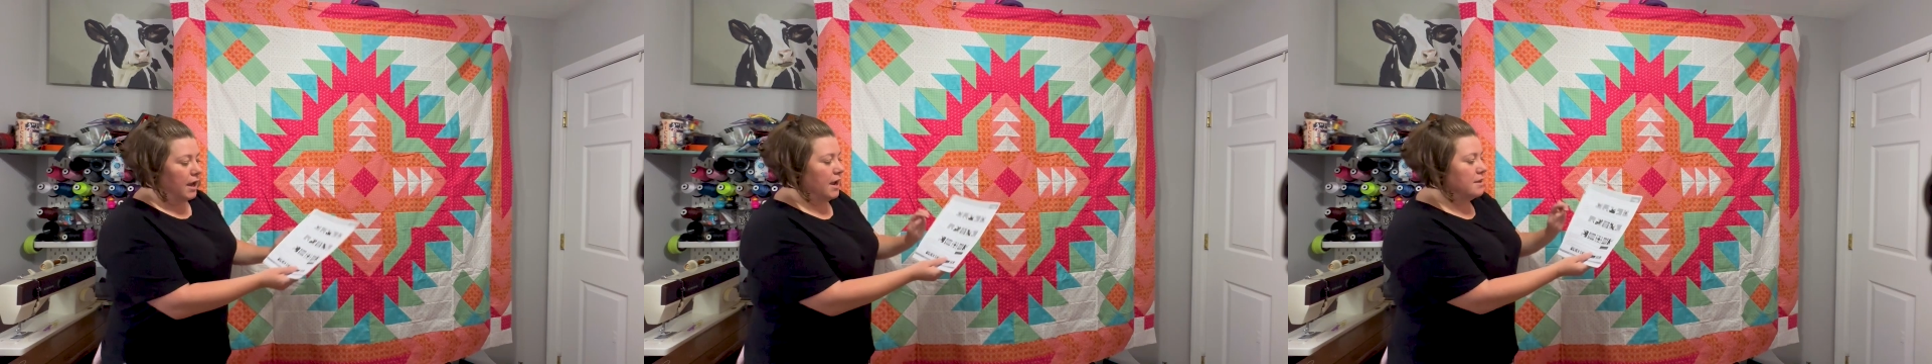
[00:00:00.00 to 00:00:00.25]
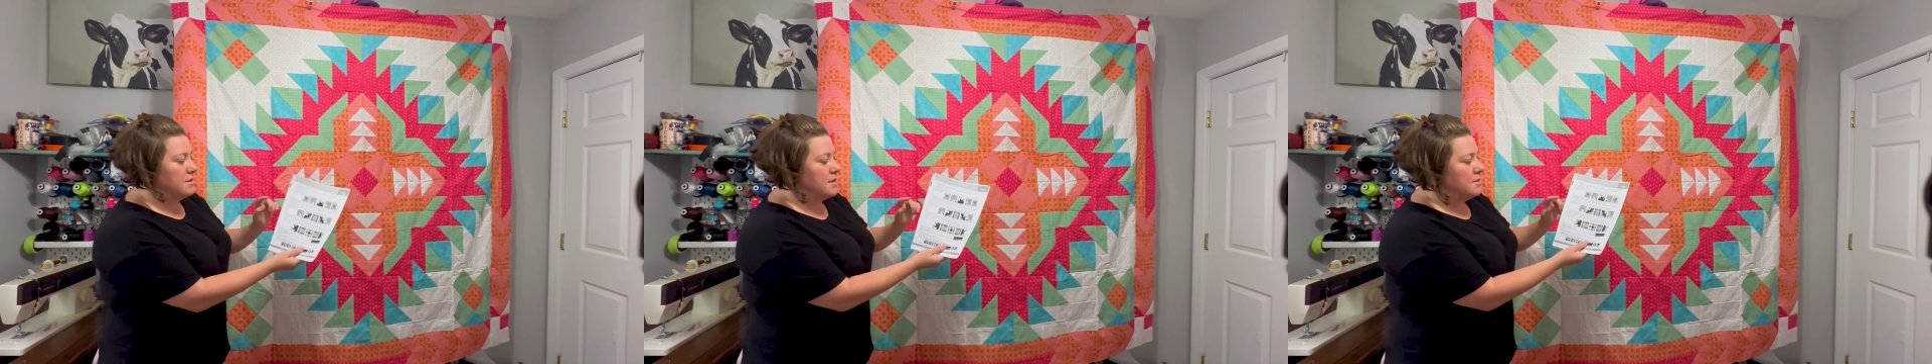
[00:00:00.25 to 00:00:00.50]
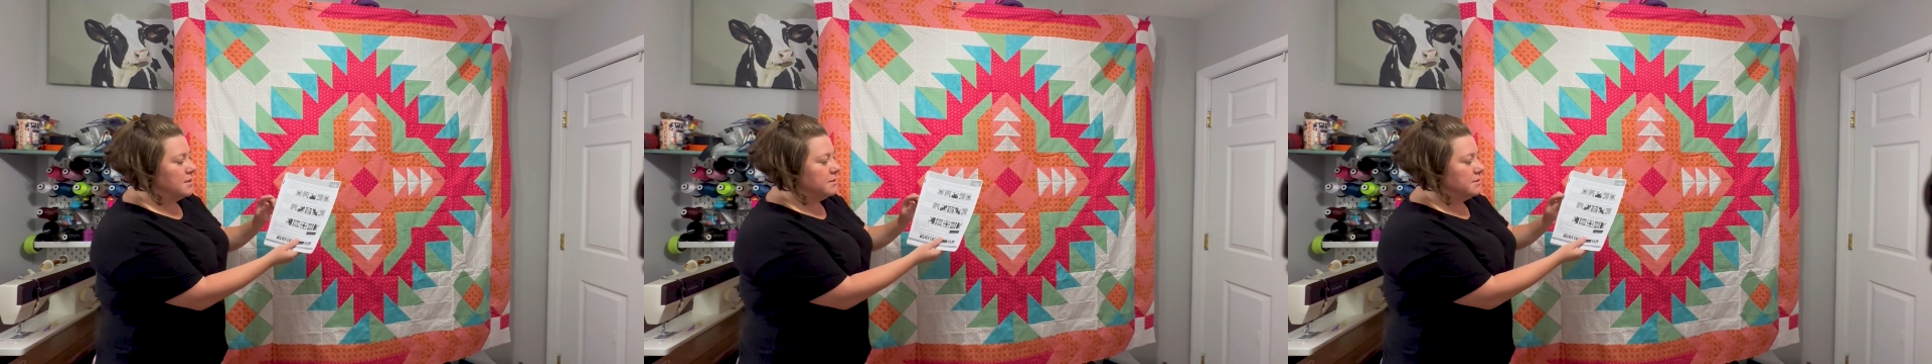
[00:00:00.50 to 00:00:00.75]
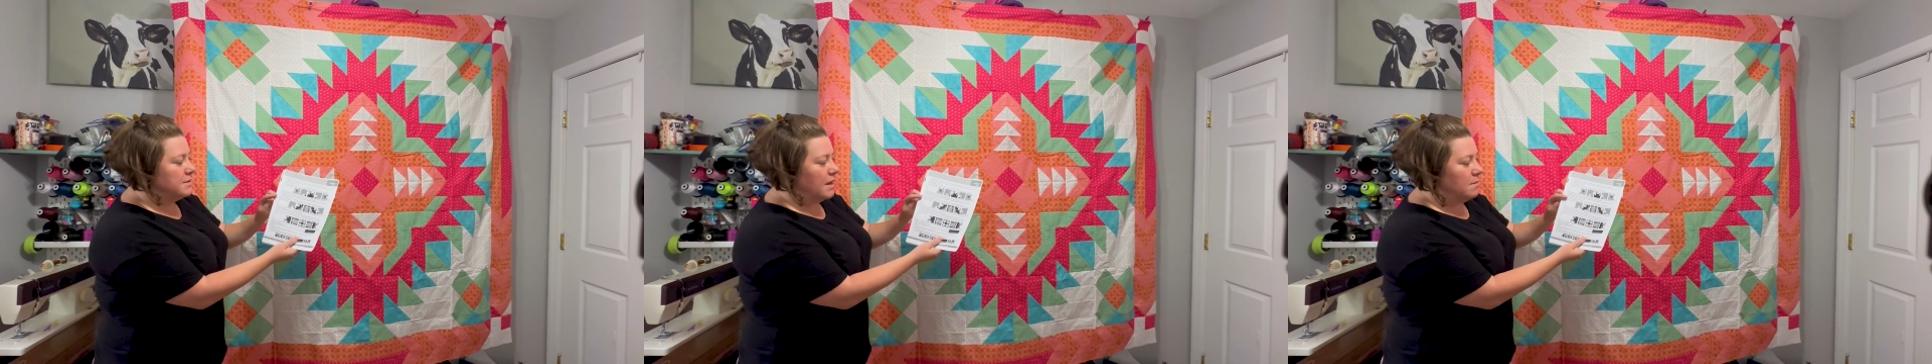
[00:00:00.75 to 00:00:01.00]
And then the
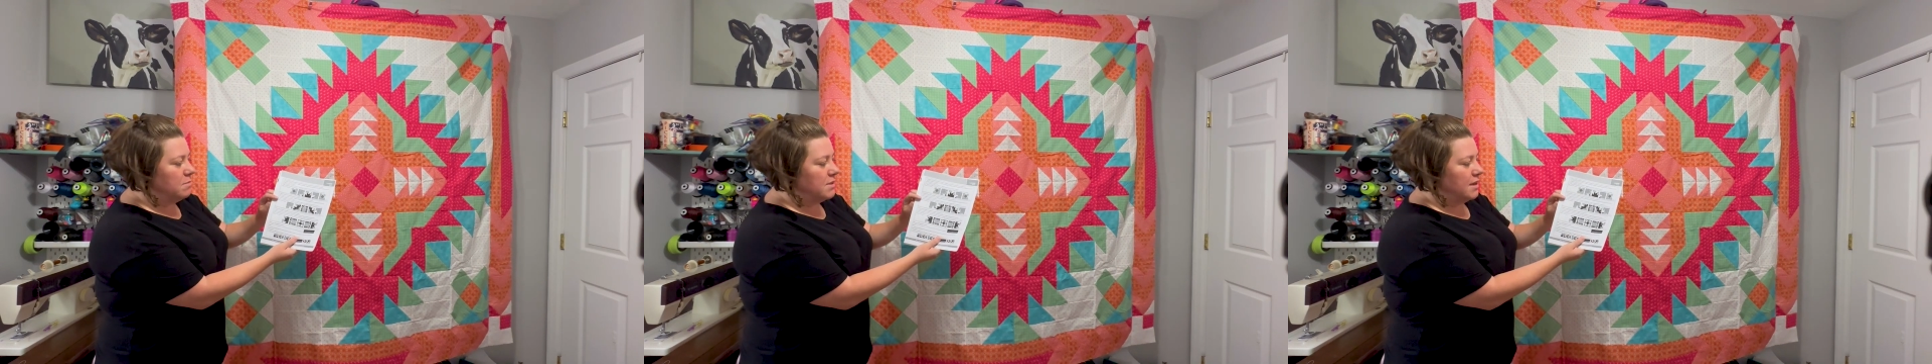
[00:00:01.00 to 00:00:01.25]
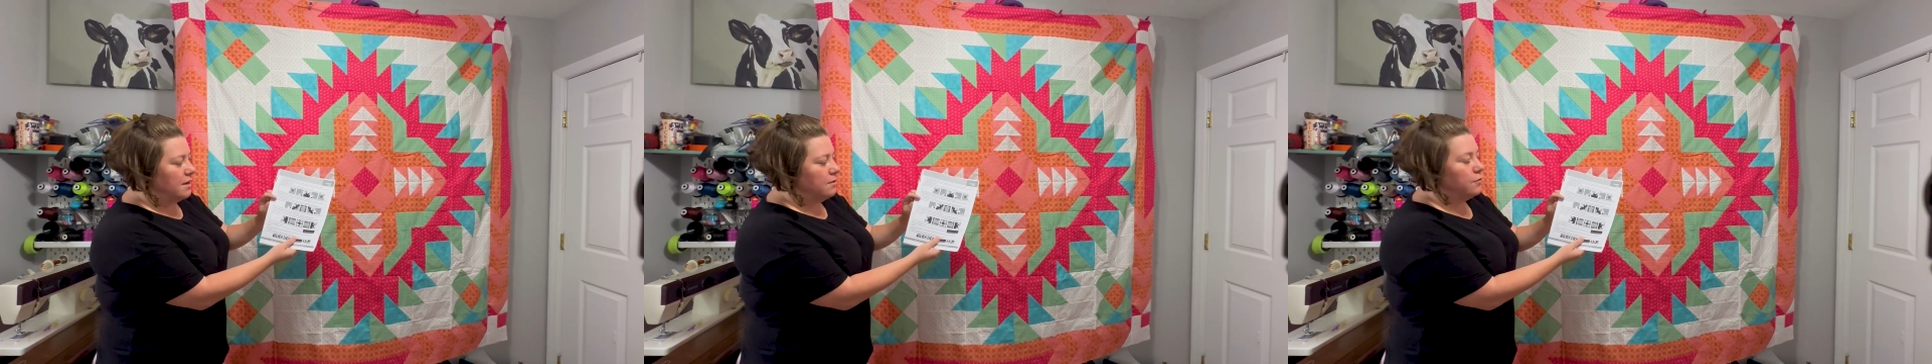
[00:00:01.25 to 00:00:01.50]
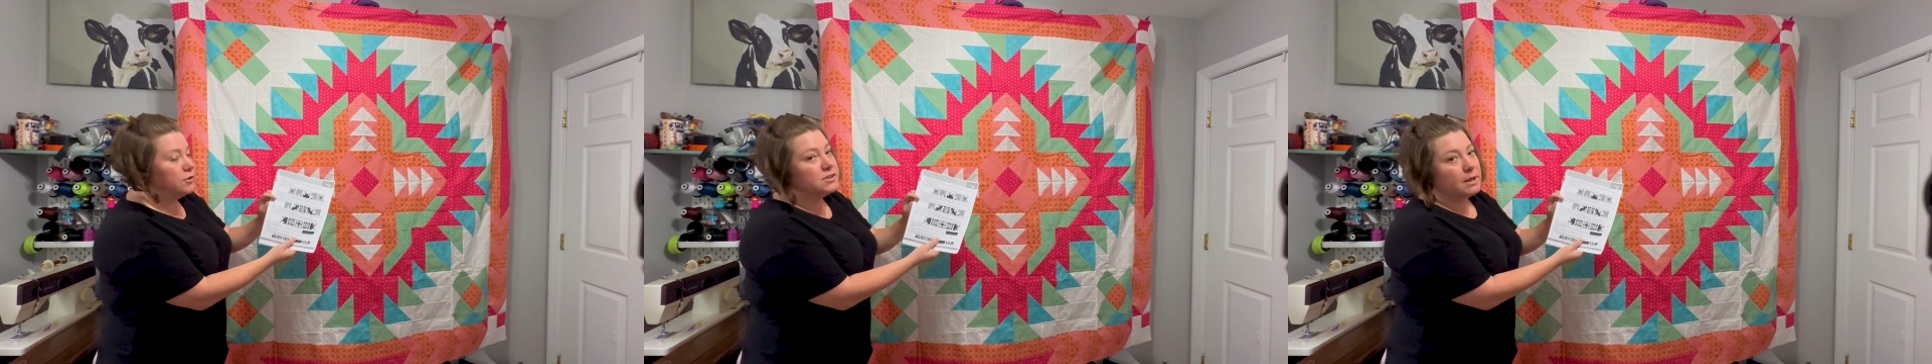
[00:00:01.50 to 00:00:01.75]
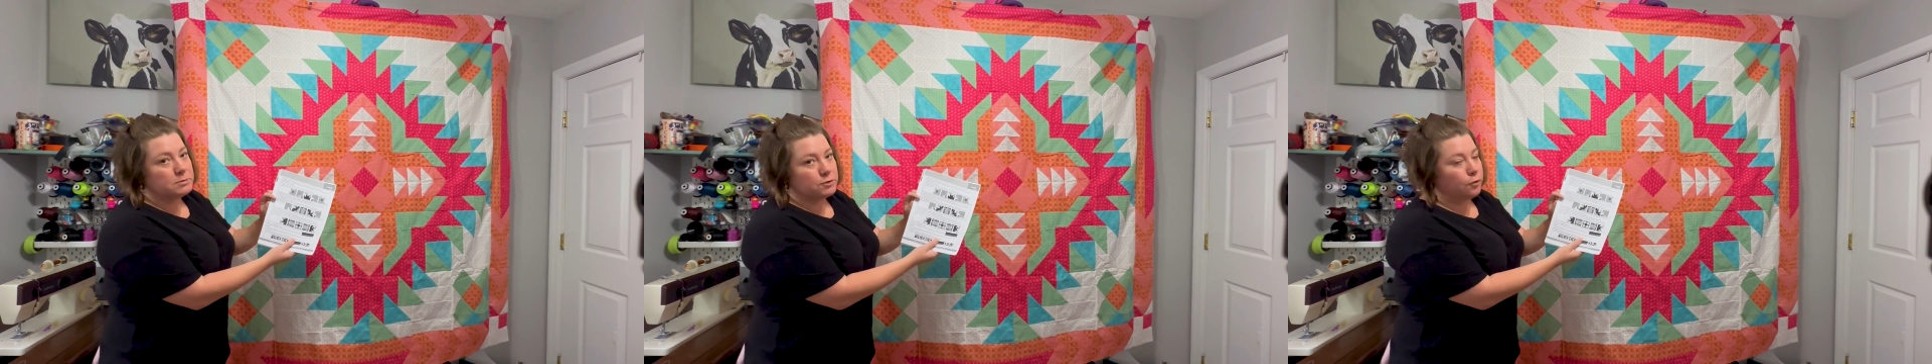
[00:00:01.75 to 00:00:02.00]
same thing for steps